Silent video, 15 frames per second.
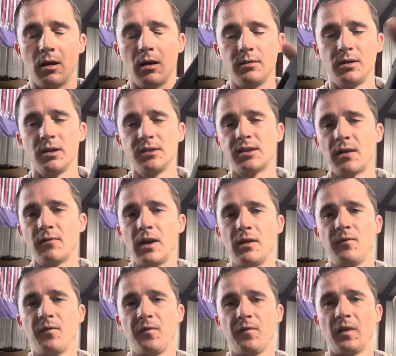Does have a
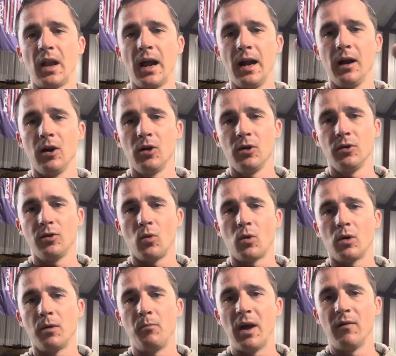flared
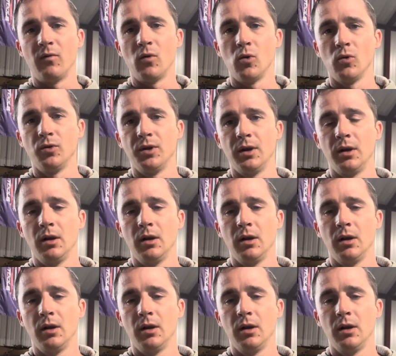or a beveled